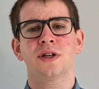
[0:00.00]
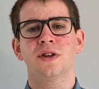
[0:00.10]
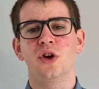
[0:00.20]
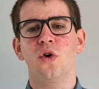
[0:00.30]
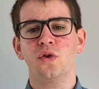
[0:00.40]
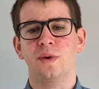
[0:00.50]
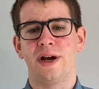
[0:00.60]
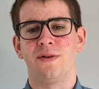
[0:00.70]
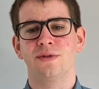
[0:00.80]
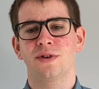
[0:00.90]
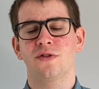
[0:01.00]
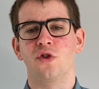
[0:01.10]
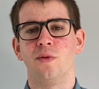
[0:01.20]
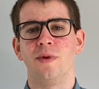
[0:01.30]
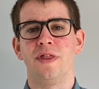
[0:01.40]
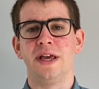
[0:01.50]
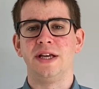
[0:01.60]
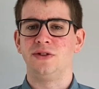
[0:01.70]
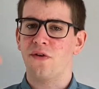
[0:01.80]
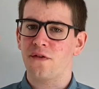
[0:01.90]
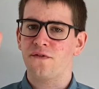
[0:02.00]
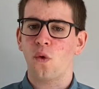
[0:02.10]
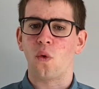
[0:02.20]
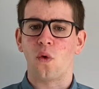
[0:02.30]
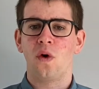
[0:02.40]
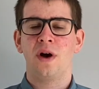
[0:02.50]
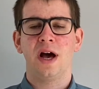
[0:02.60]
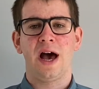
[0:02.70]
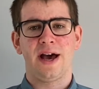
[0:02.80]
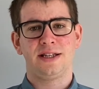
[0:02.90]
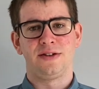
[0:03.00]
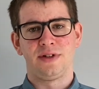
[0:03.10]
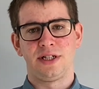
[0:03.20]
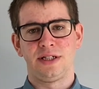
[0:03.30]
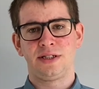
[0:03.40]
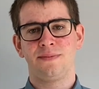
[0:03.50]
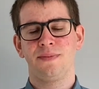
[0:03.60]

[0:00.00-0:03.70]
the odd one out from these 4 activities: